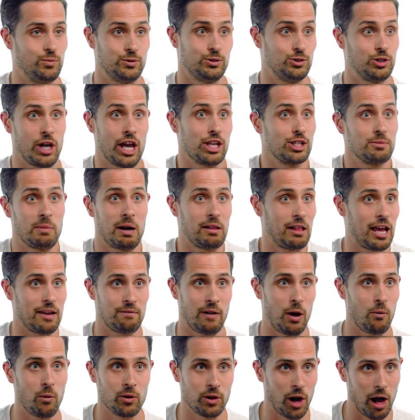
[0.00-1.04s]
changed my life.
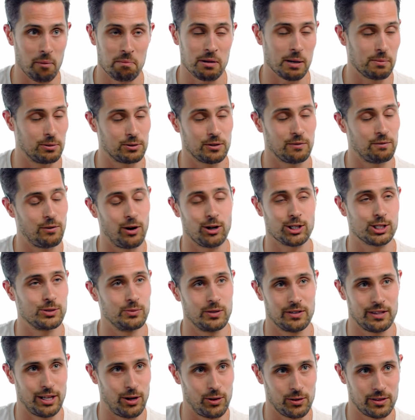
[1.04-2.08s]
I would not be able to function
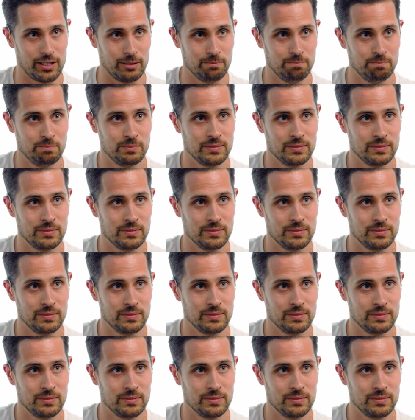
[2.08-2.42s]
without them.